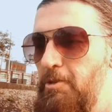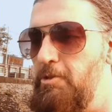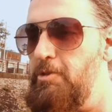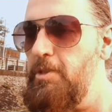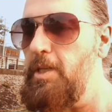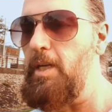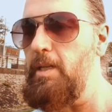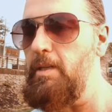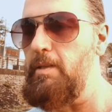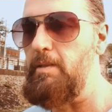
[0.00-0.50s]

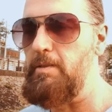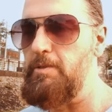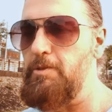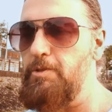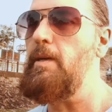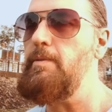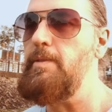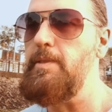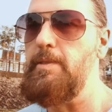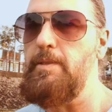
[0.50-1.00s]
agitated,
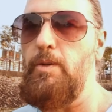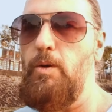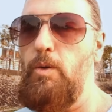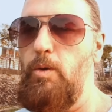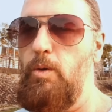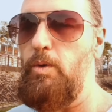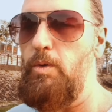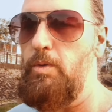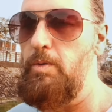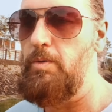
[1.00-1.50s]
doubting the
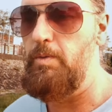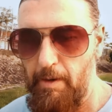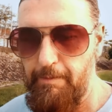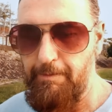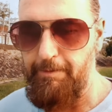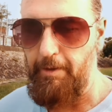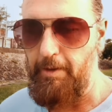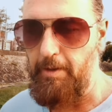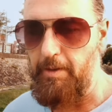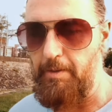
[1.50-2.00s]
whole
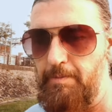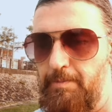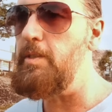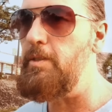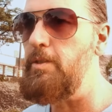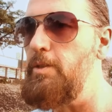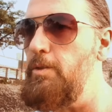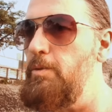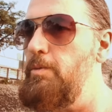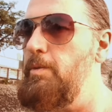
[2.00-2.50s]
effort
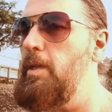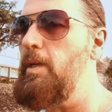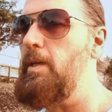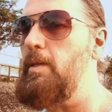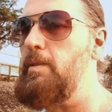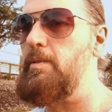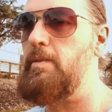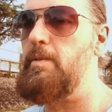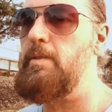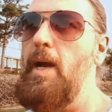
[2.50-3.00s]
to do
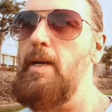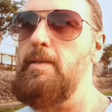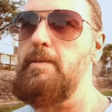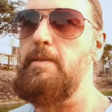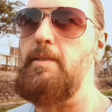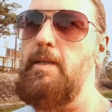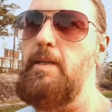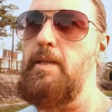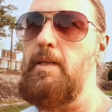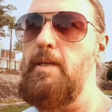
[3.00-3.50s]
this
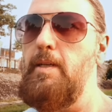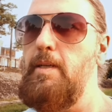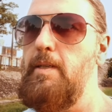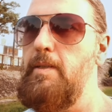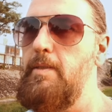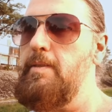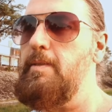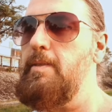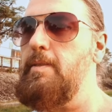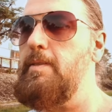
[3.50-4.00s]
as it
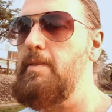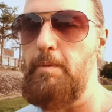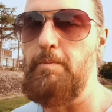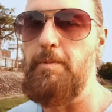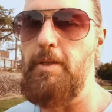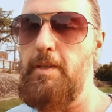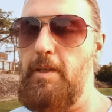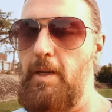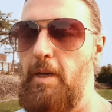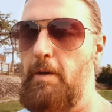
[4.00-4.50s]
is
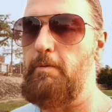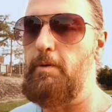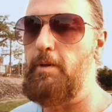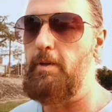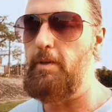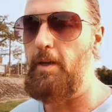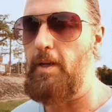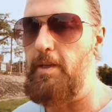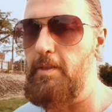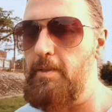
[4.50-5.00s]
something that I
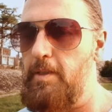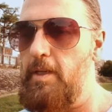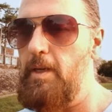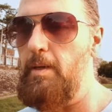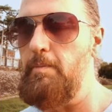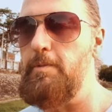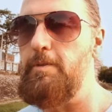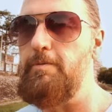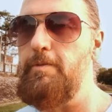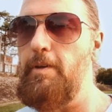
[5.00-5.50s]
realize
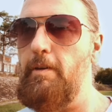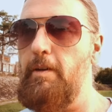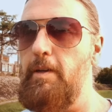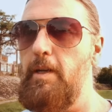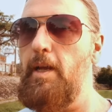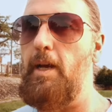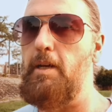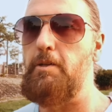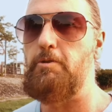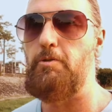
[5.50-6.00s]
comes
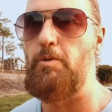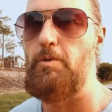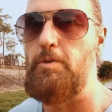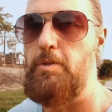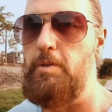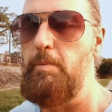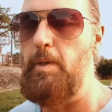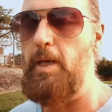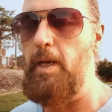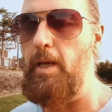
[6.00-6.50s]
very natural
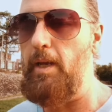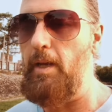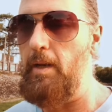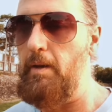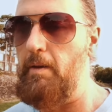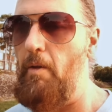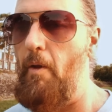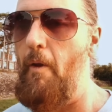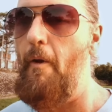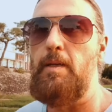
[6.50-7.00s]
to me
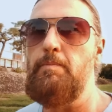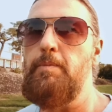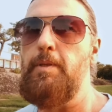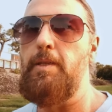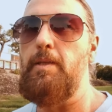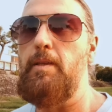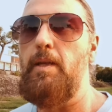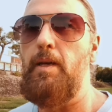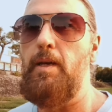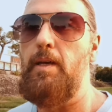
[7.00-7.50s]
and
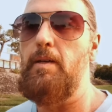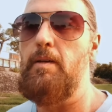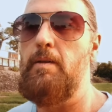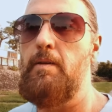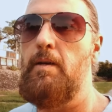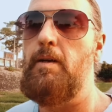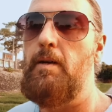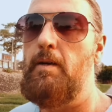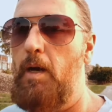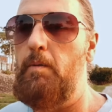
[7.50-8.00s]
something that
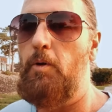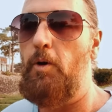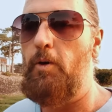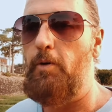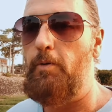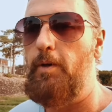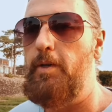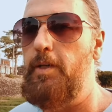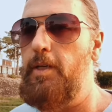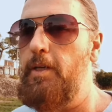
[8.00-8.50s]
I'm
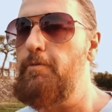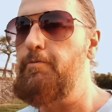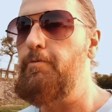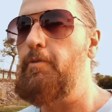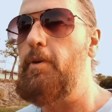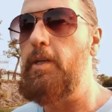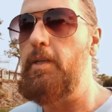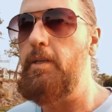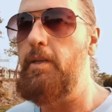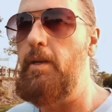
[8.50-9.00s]
already
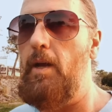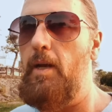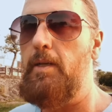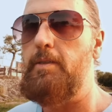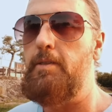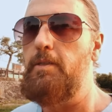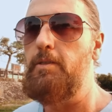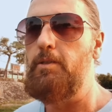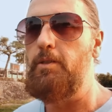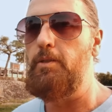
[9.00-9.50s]
afraid
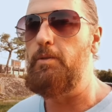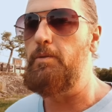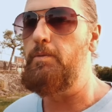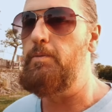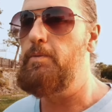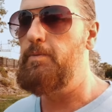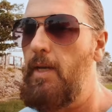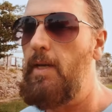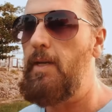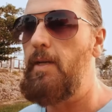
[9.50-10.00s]
not to
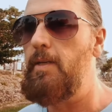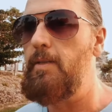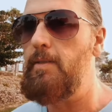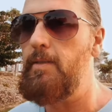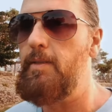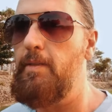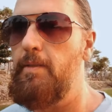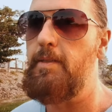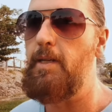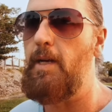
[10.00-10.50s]
do.
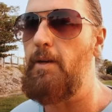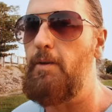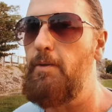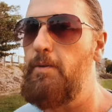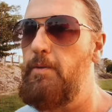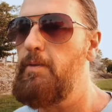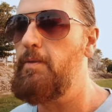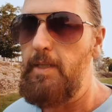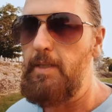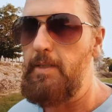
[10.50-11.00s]
And the
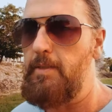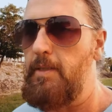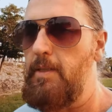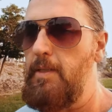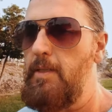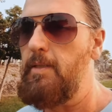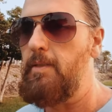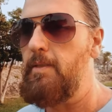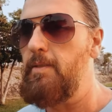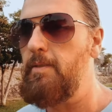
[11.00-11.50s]
doubt is
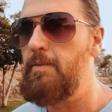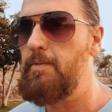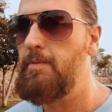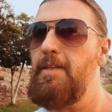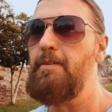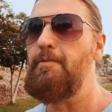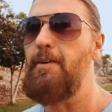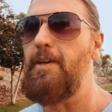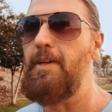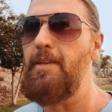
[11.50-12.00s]
in
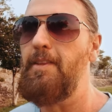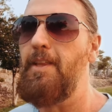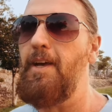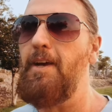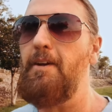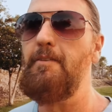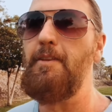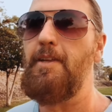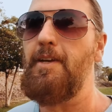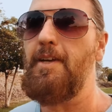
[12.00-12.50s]
that if I
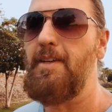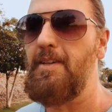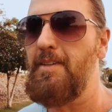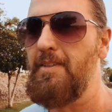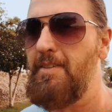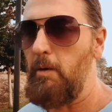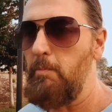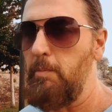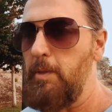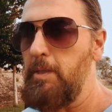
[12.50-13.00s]
allow
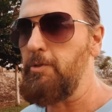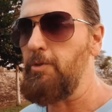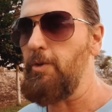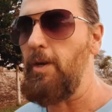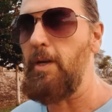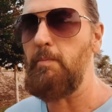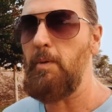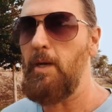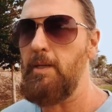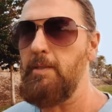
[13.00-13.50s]
that, that I'll
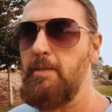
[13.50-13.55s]
betray